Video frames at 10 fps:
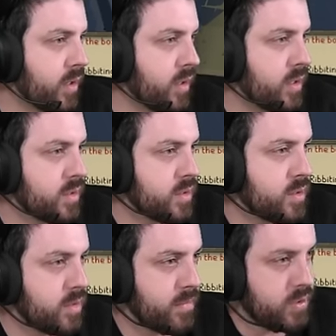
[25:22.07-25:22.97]
is, is
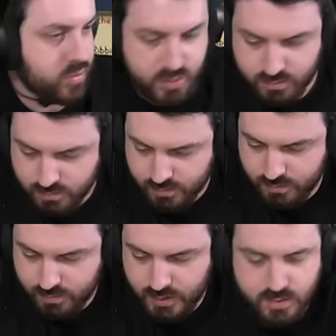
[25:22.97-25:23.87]
it the
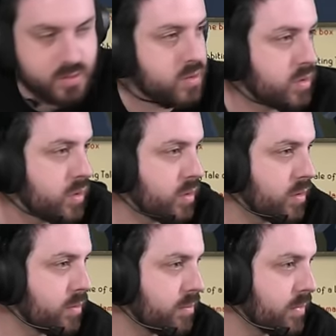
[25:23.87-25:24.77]
metronome met,
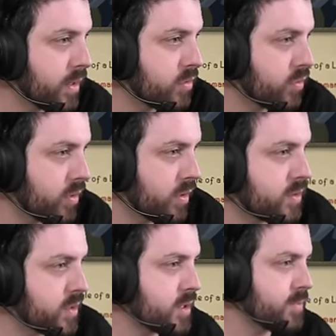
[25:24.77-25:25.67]
metron is
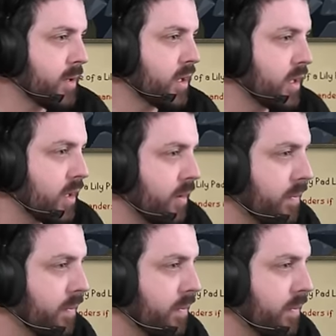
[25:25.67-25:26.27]
it this plug in here